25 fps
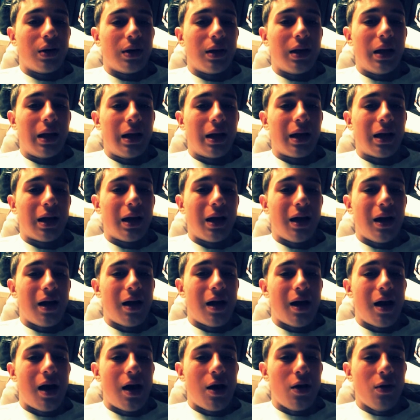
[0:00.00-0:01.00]
But like
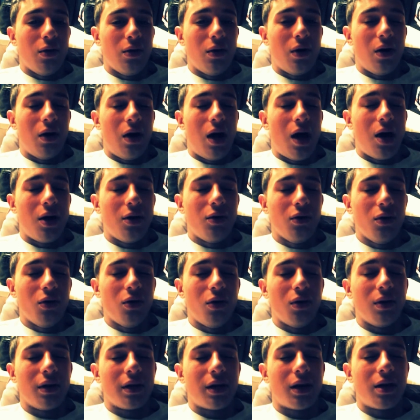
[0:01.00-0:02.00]
I don't I
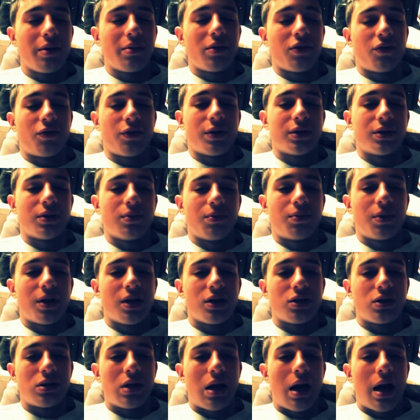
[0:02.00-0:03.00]
don't want to keep the first
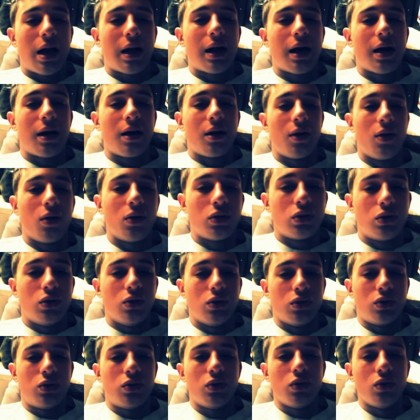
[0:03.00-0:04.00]
impression. I gotta know
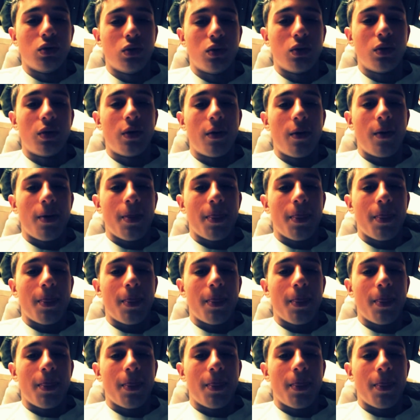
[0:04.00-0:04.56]
you too.